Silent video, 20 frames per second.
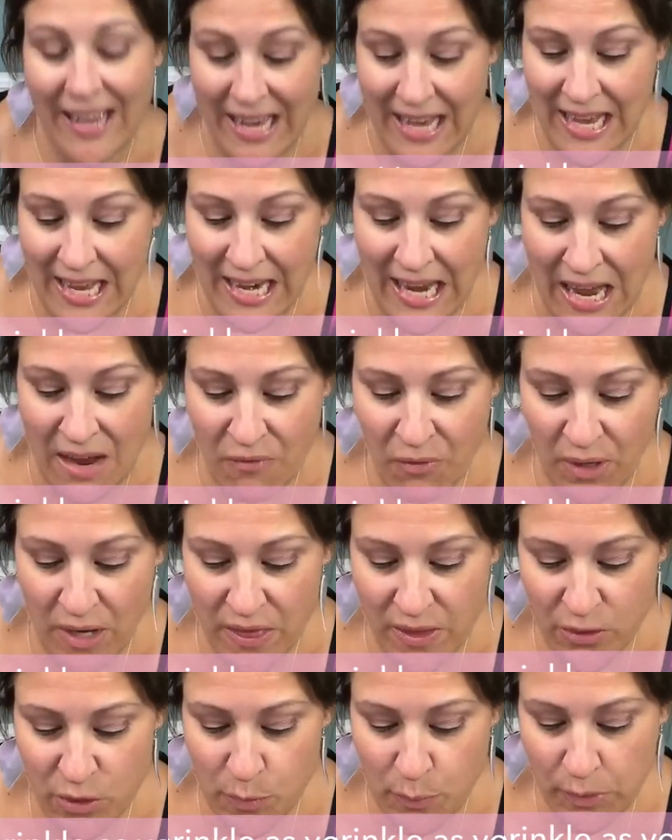and I have one of
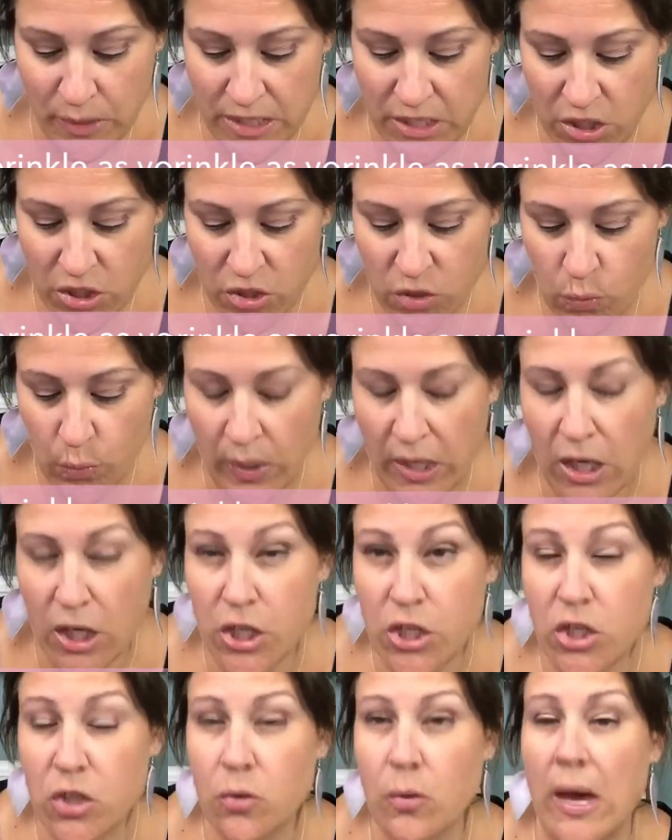those printers where
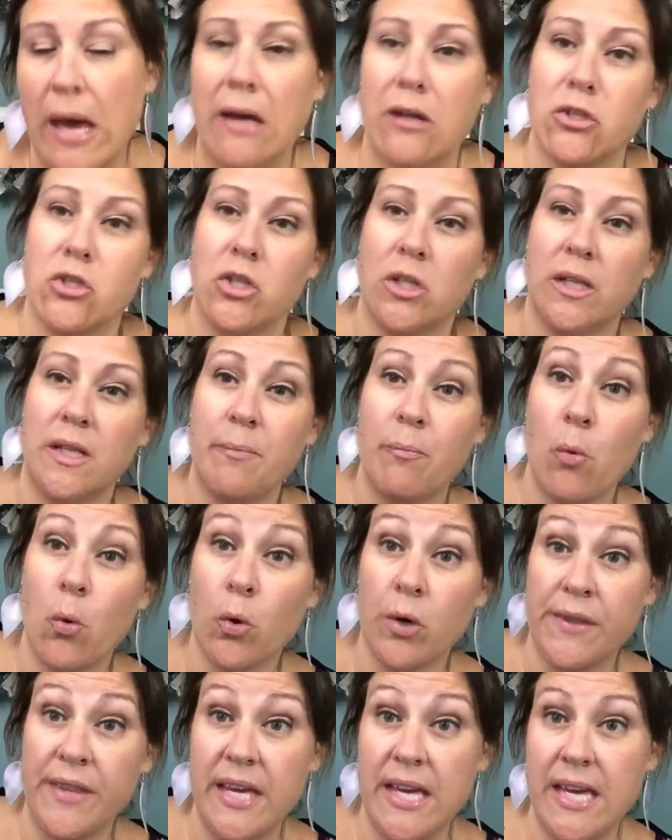you actually
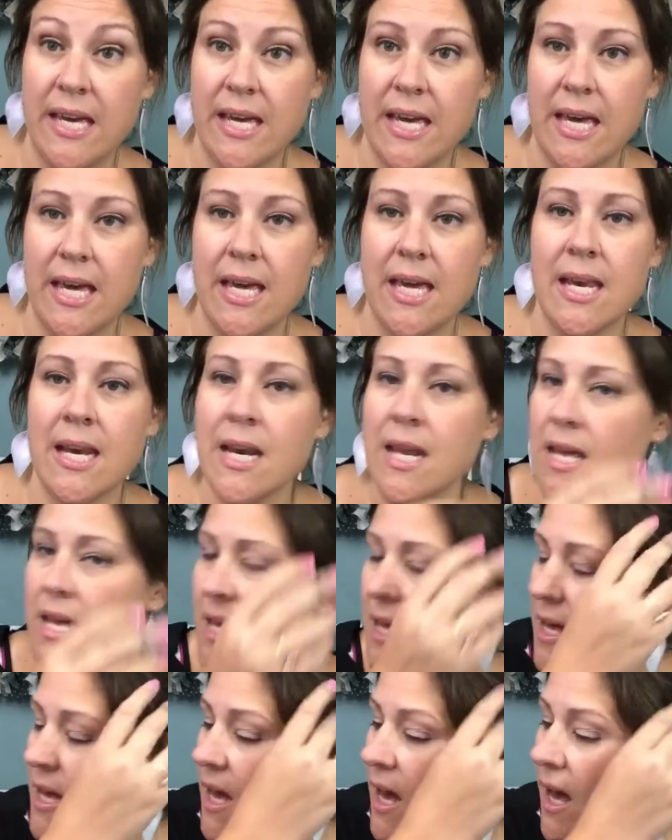pour the ink in,
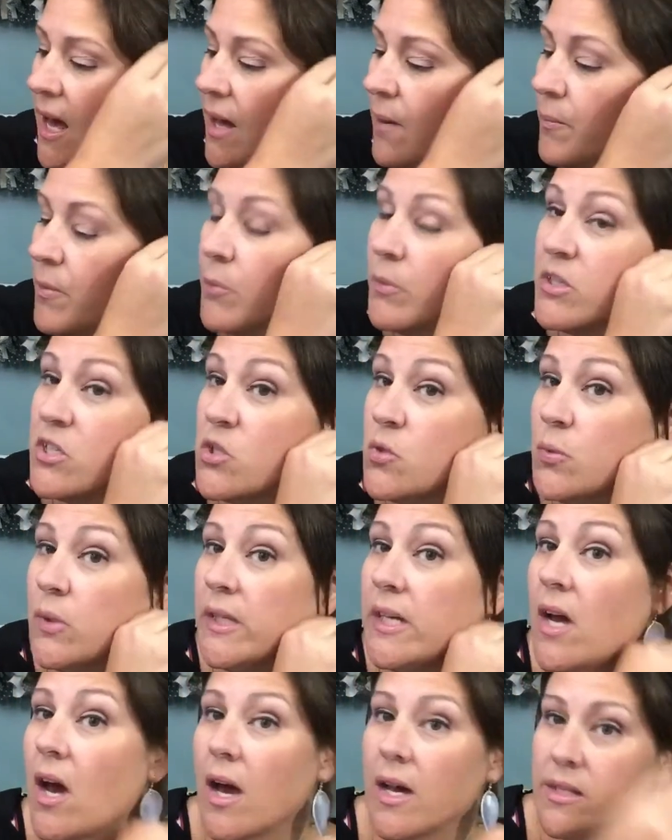um, which is
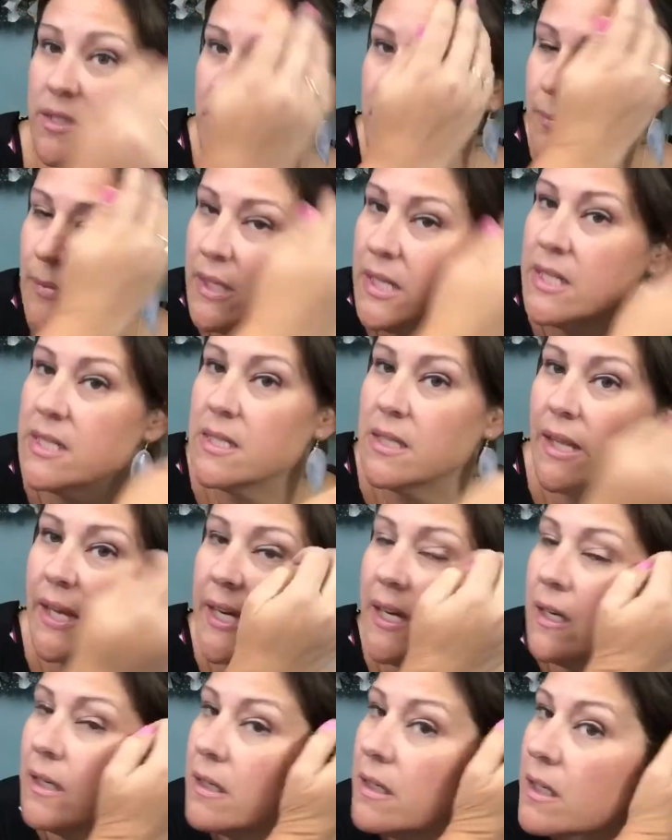really awesome. And it
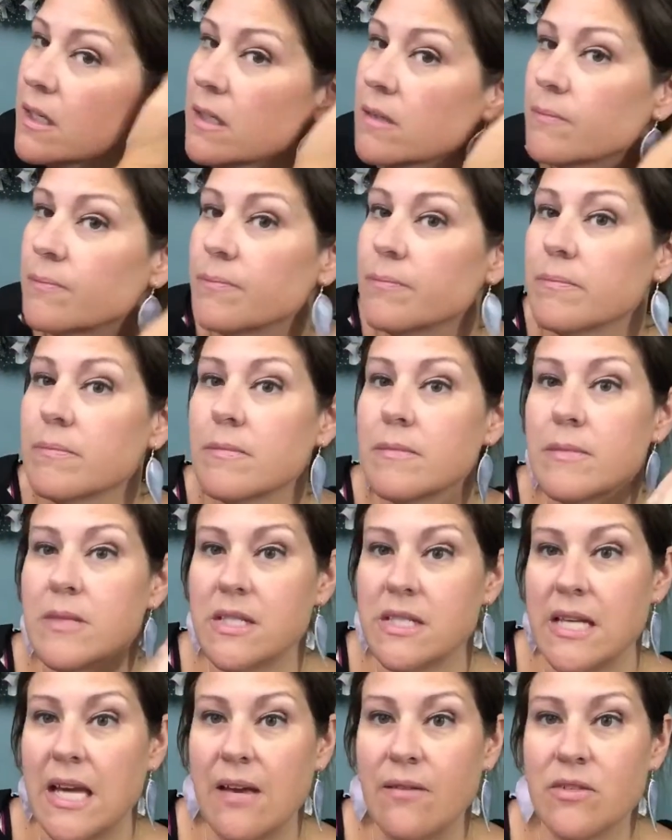like
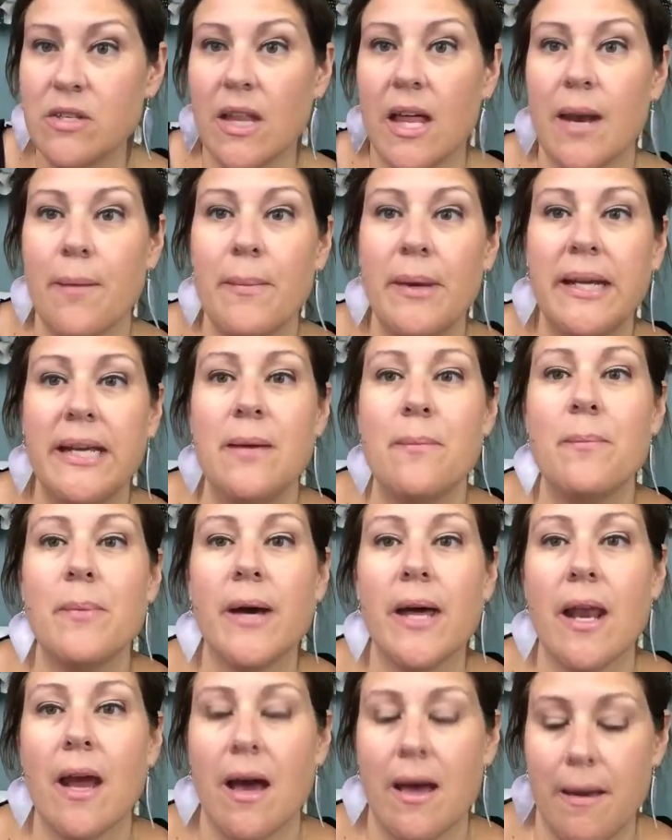saves a lot of money.
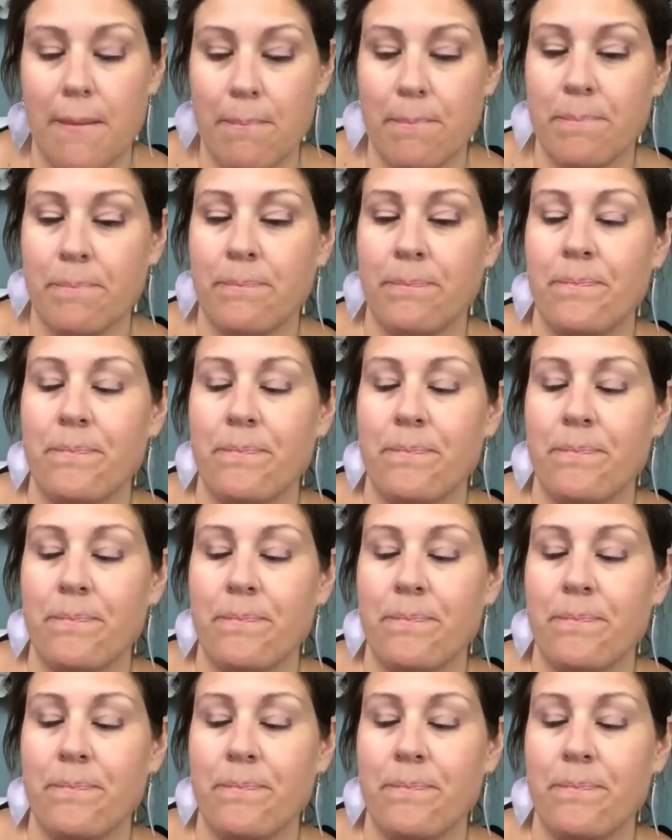But um,